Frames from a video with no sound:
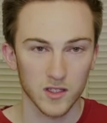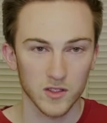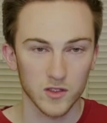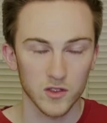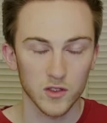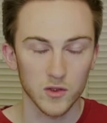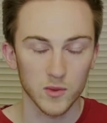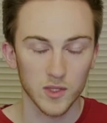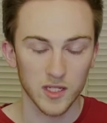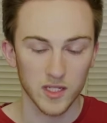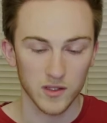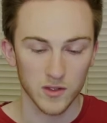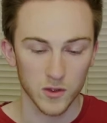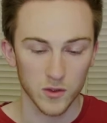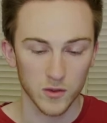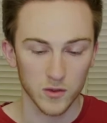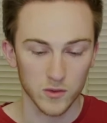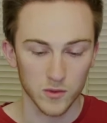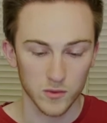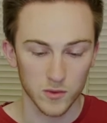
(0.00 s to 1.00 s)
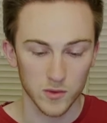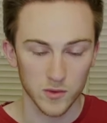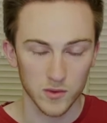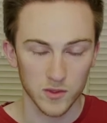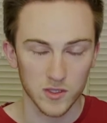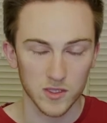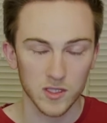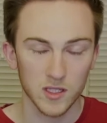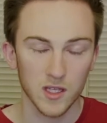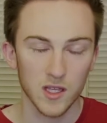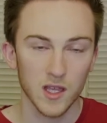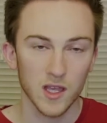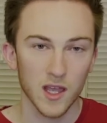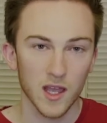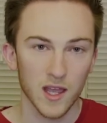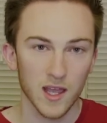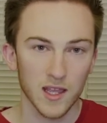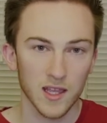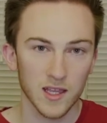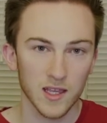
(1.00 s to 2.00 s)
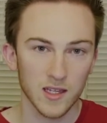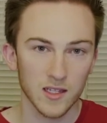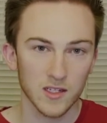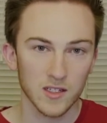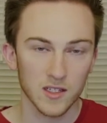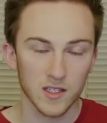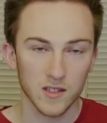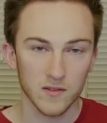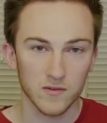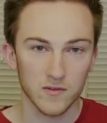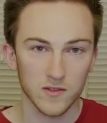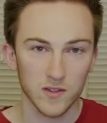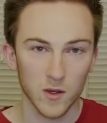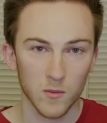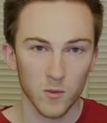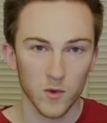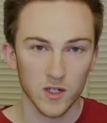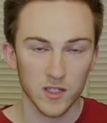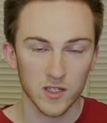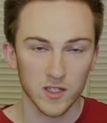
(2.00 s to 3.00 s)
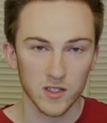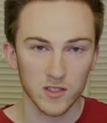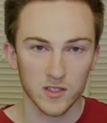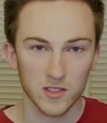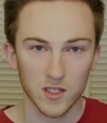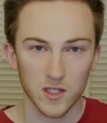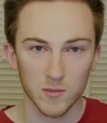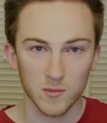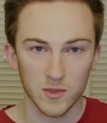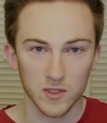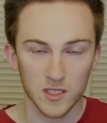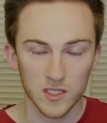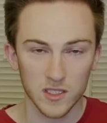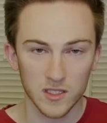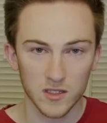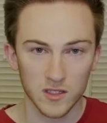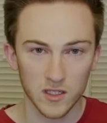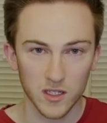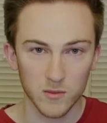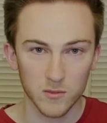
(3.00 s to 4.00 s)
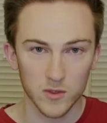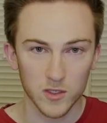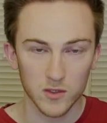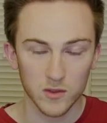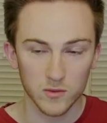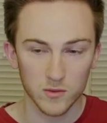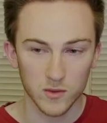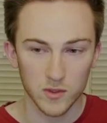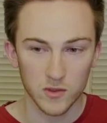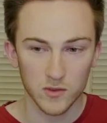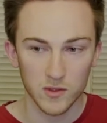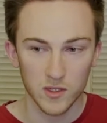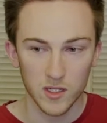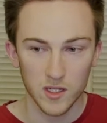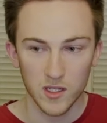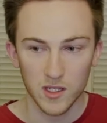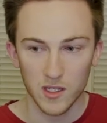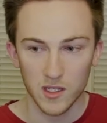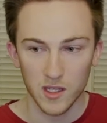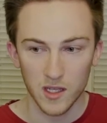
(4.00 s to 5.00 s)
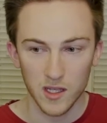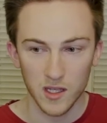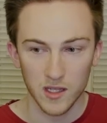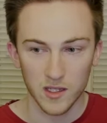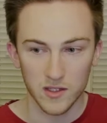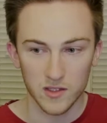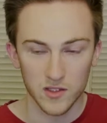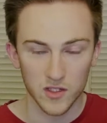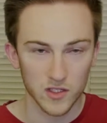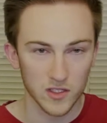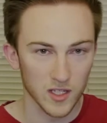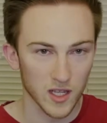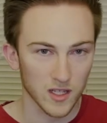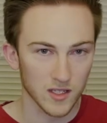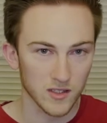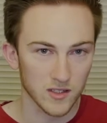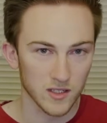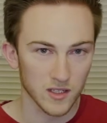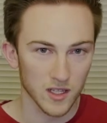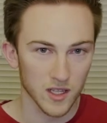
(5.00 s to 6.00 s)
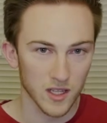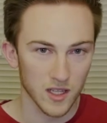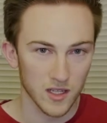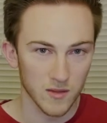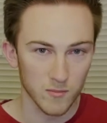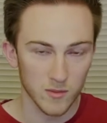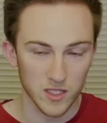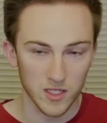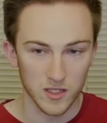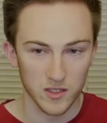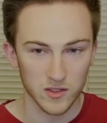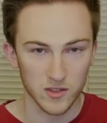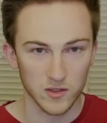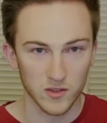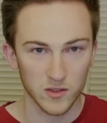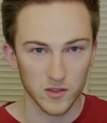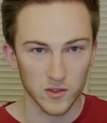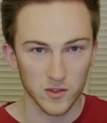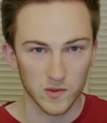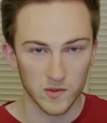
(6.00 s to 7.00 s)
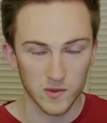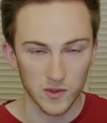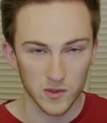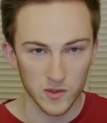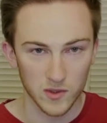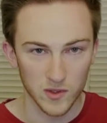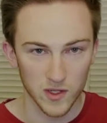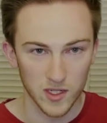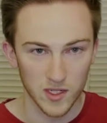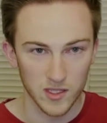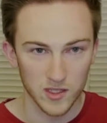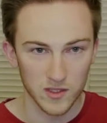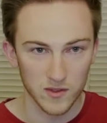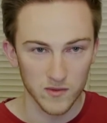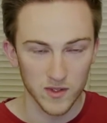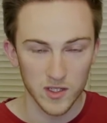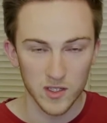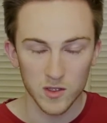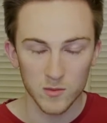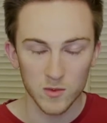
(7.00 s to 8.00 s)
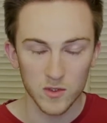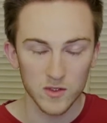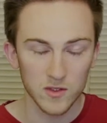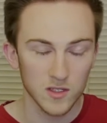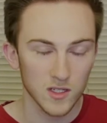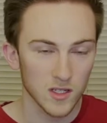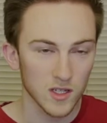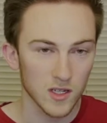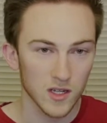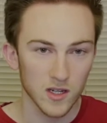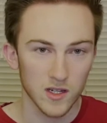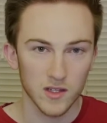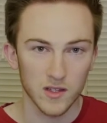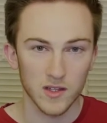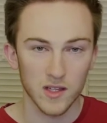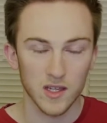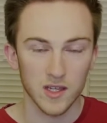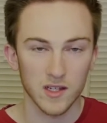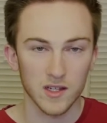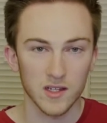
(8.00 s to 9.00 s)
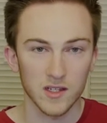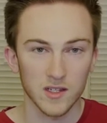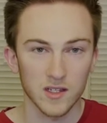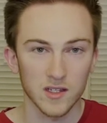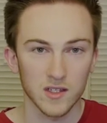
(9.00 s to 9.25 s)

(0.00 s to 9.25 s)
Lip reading: doing those routes. And if someone doesn't complete the communal route and just ends the game because there's so few trains available, then